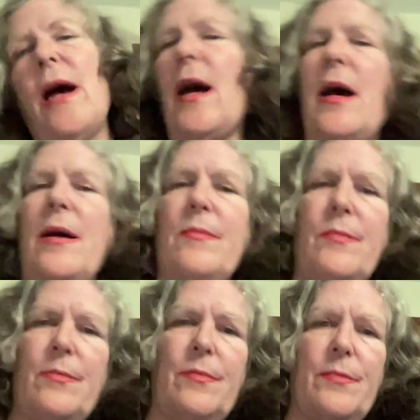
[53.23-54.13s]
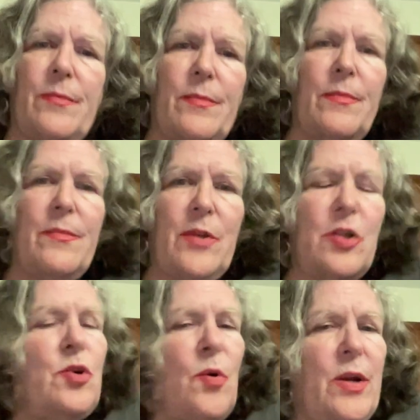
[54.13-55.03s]
um, the
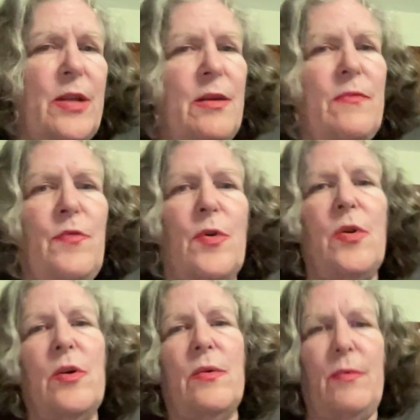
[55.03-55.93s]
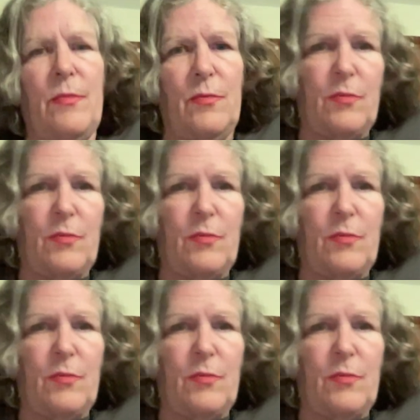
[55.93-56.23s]
story for her